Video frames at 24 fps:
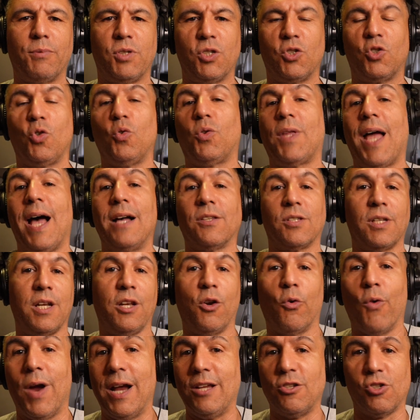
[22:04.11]
since two thousand. And
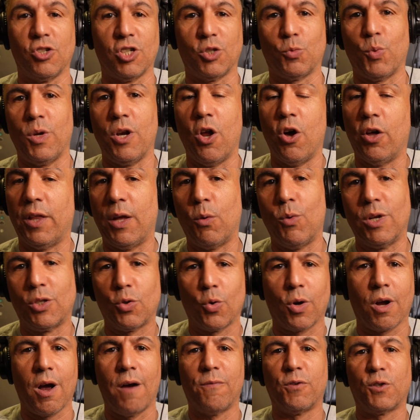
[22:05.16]
the Rangers, as we know, they went to
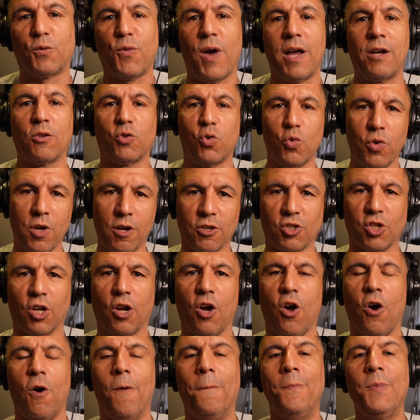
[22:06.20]
a conference final two years
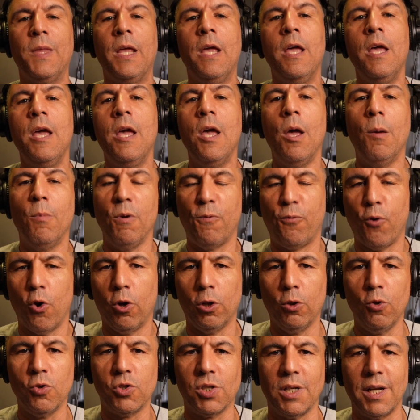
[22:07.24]
ago before
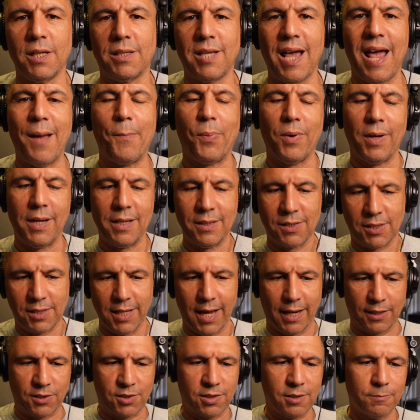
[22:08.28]
losing to Tampa in
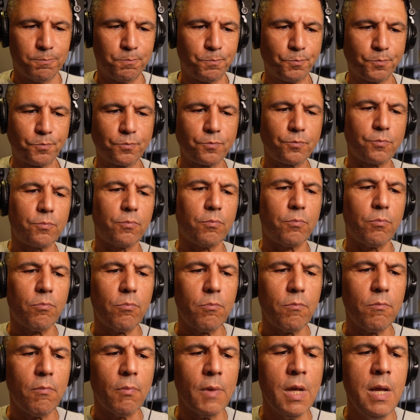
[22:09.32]
six.
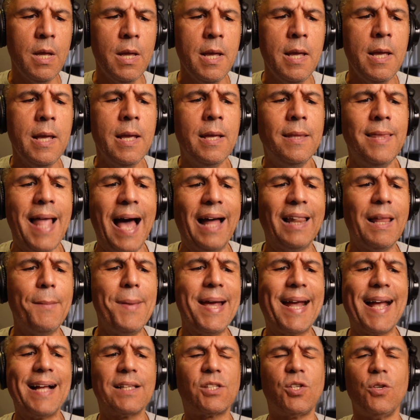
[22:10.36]
Now let
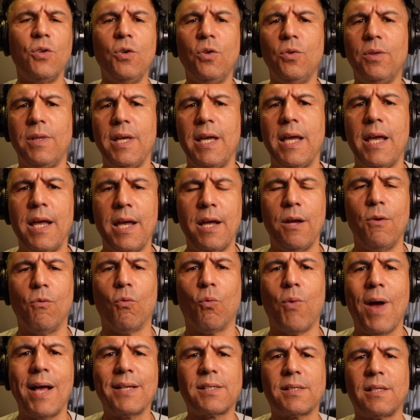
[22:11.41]
me get to the
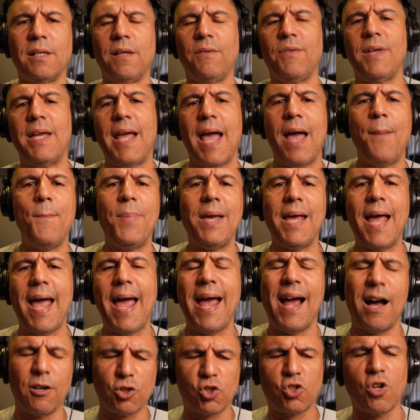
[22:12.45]
rest of the N B
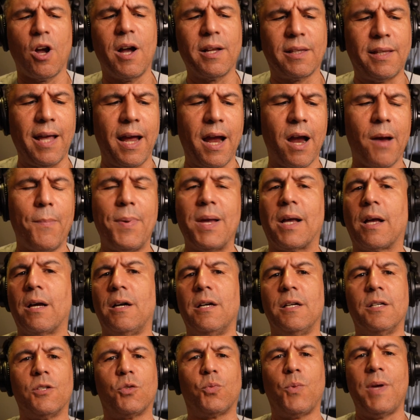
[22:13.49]
A. I'll start there
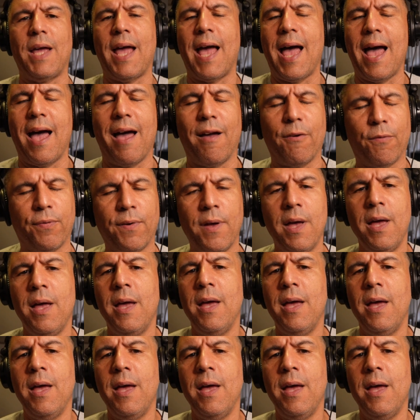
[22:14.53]
because we have